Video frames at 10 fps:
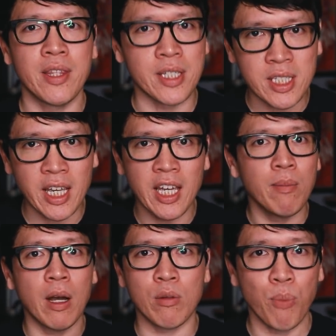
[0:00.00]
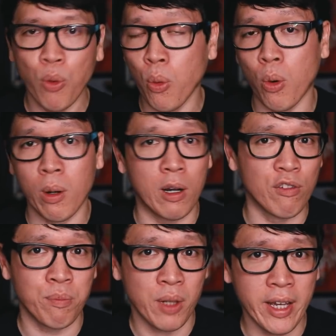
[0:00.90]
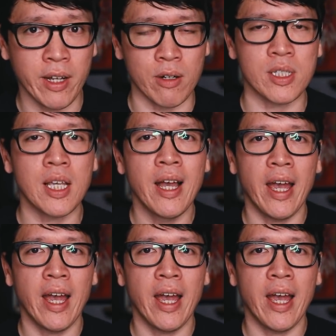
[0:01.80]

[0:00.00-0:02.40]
the same pool of players.